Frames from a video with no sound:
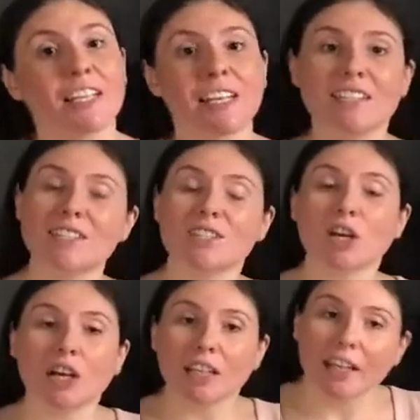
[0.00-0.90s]
Let's
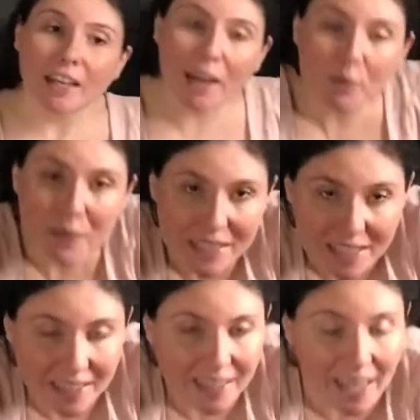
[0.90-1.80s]
start like how we
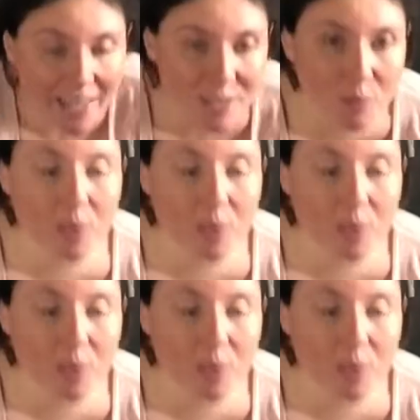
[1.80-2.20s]
did last